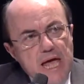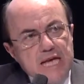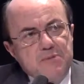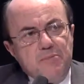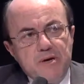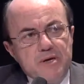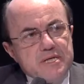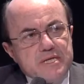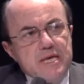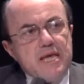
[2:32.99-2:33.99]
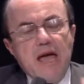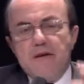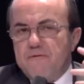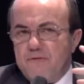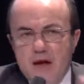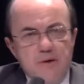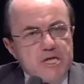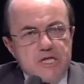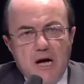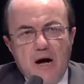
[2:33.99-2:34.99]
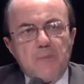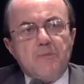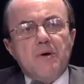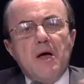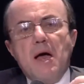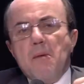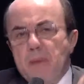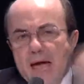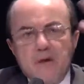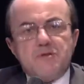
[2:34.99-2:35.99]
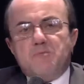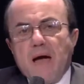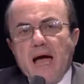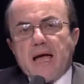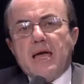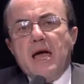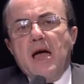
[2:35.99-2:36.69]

experiencing a very sharp bounce back,